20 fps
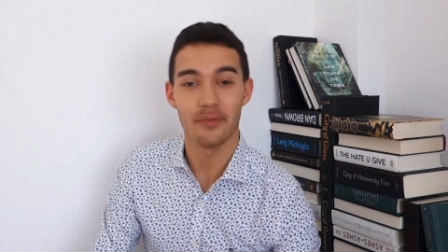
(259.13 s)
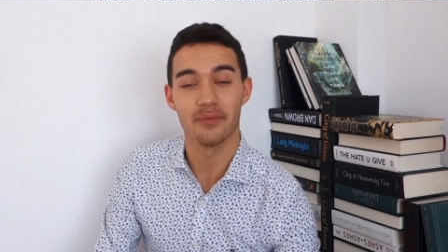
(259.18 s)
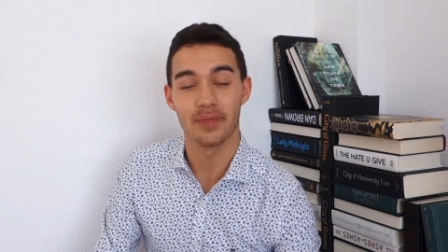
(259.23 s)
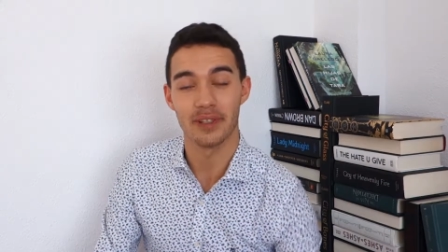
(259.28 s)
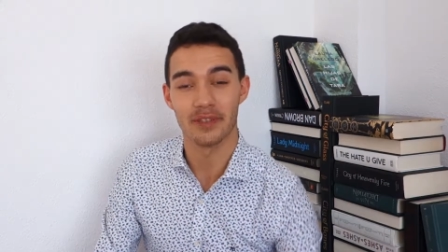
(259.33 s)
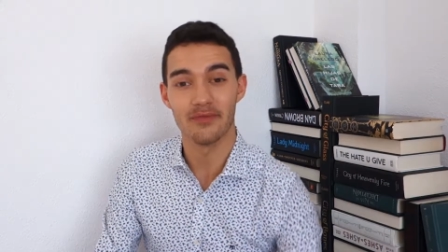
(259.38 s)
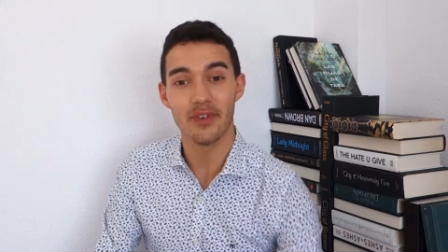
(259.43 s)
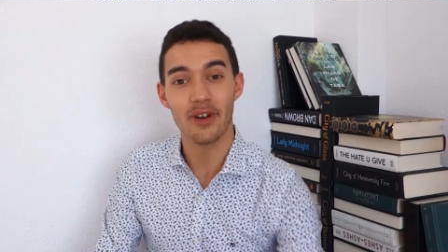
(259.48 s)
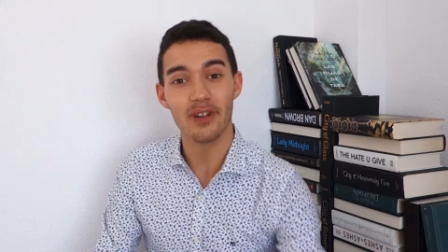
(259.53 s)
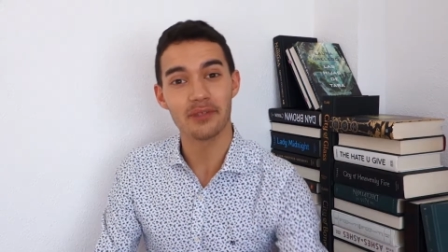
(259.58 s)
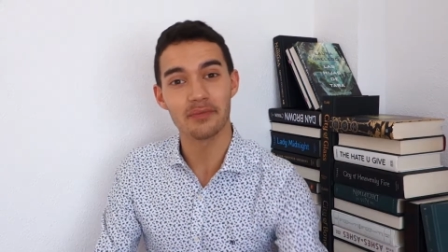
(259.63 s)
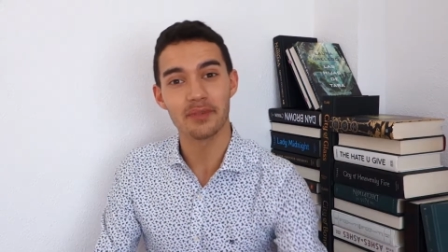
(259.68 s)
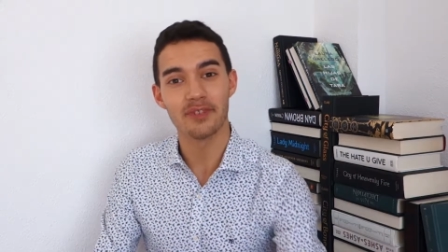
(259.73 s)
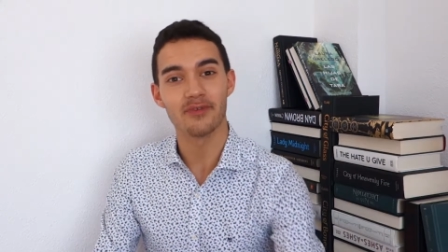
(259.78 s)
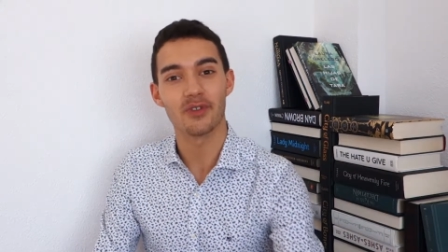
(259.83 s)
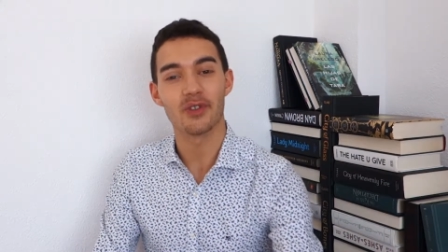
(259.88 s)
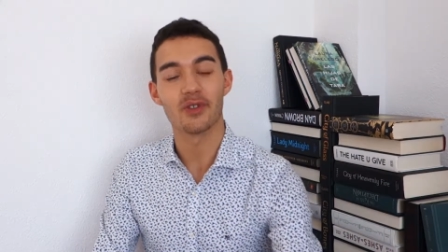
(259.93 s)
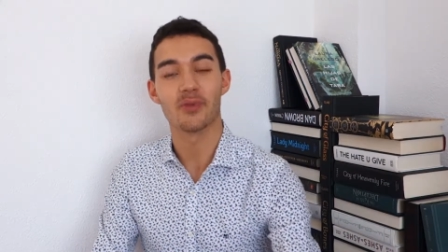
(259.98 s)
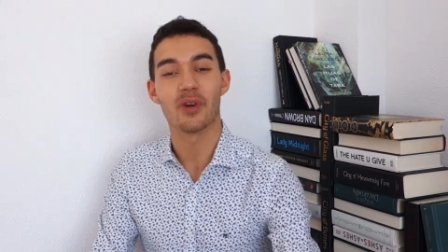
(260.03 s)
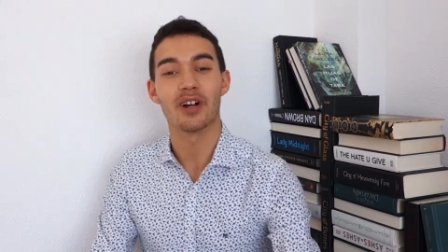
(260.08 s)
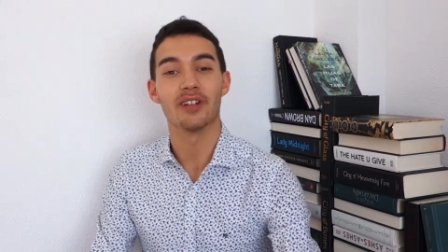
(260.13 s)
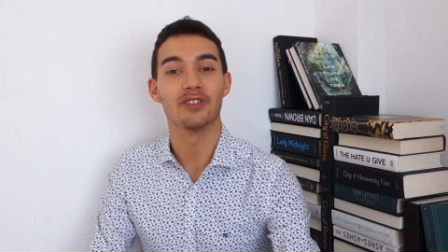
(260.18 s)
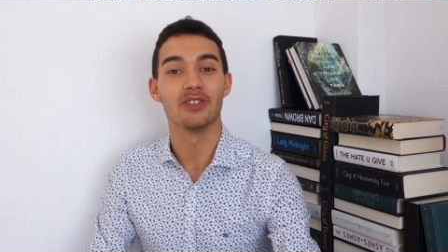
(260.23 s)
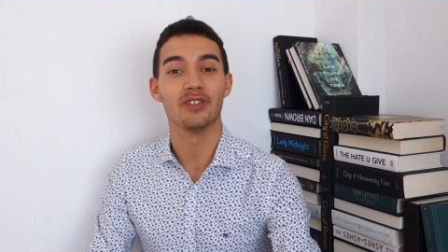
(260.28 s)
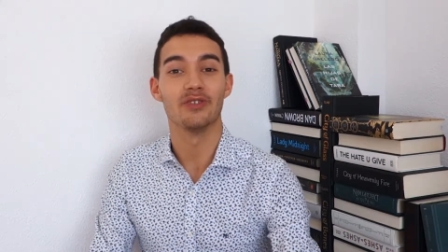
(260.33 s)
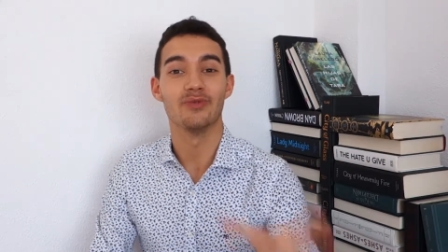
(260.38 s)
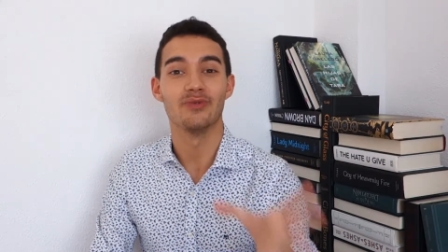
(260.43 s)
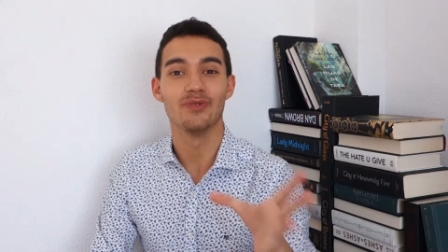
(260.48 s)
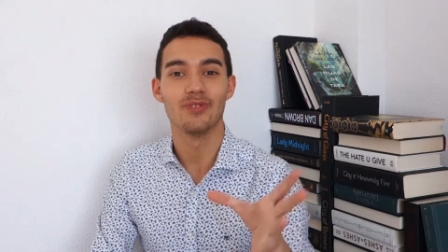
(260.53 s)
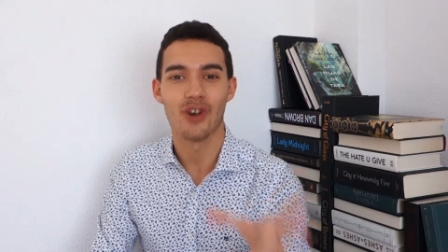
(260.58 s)
been following me for a while,
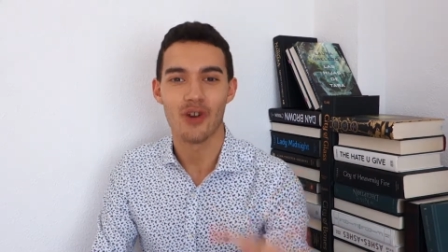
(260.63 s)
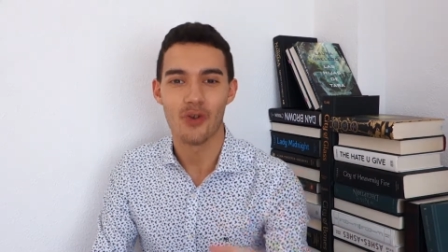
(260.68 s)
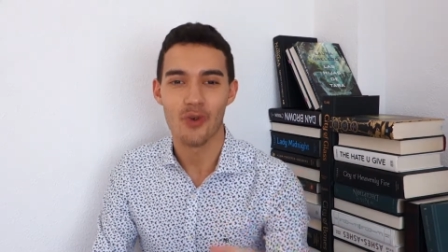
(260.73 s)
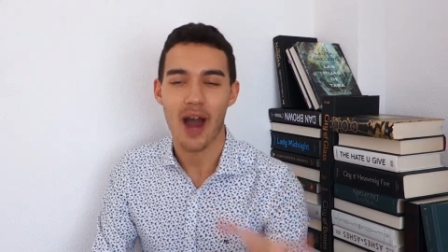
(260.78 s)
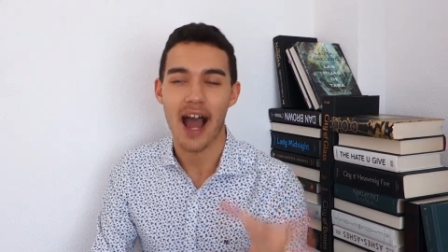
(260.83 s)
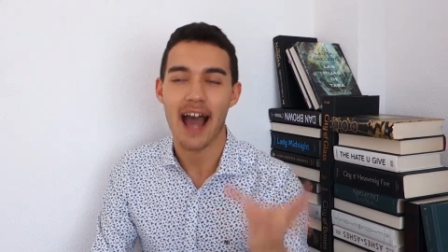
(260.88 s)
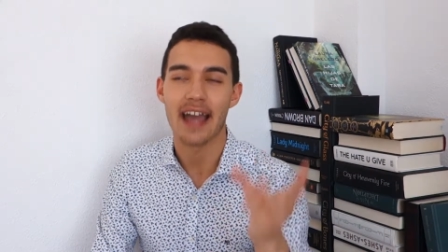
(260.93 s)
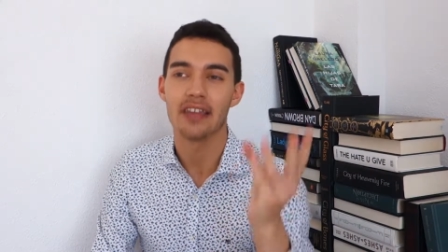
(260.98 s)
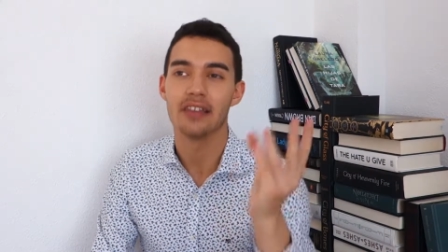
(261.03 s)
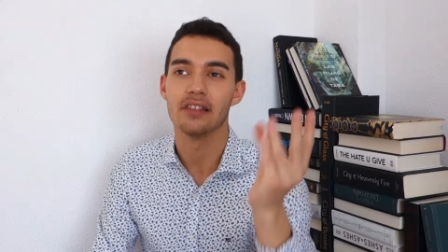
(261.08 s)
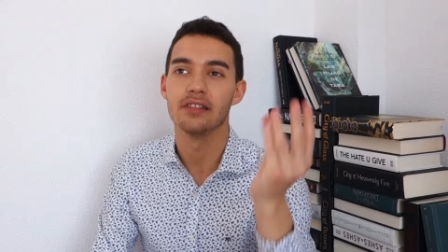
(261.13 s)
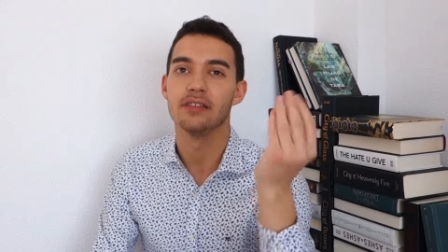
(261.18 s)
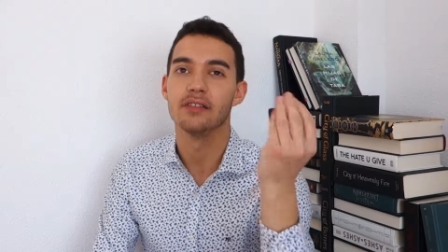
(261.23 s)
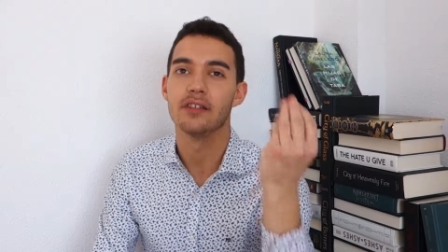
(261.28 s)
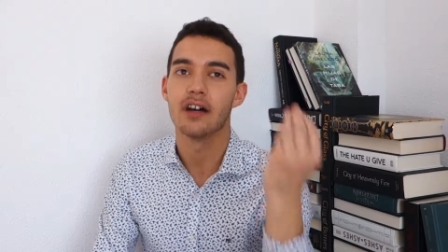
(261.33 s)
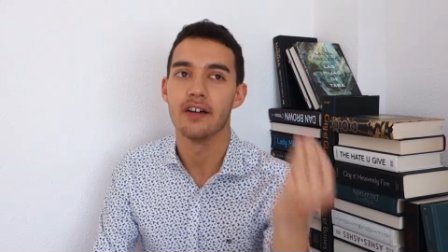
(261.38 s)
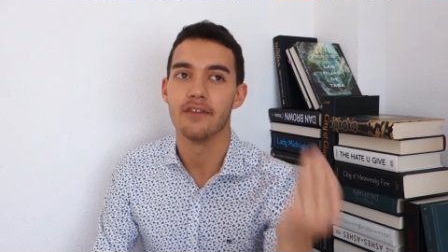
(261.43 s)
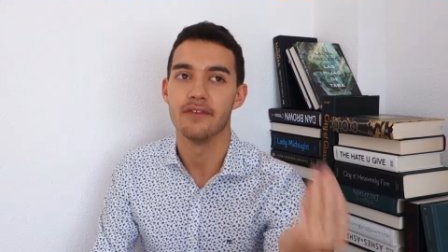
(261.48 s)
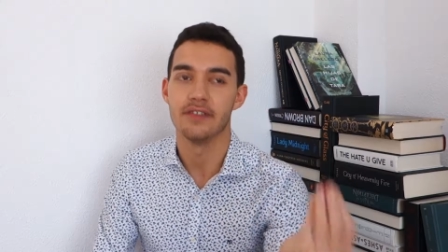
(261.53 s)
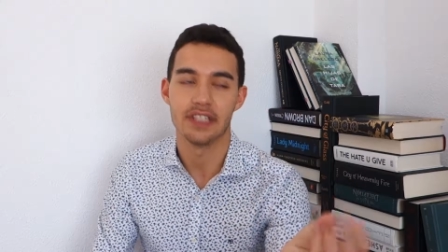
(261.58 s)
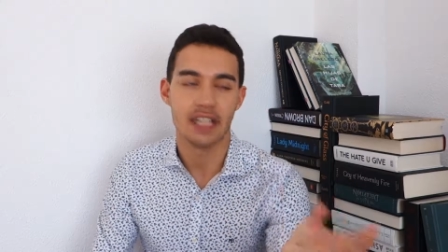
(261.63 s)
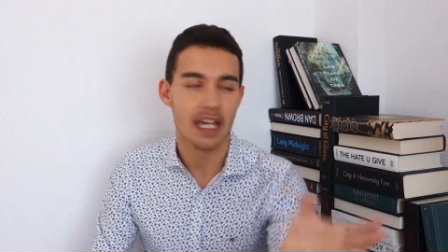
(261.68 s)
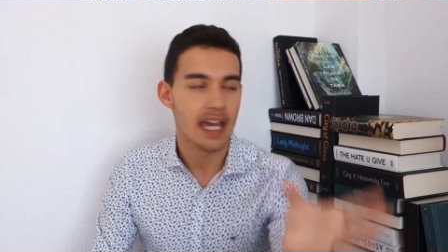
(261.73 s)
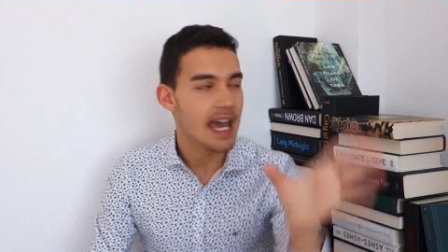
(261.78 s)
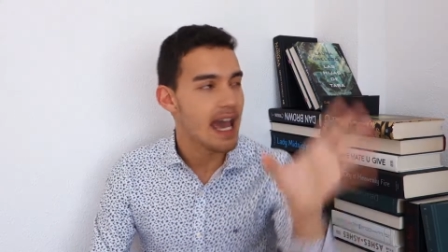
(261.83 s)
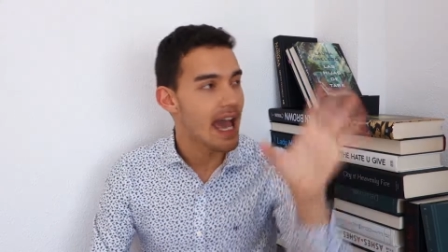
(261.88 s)
you know I loved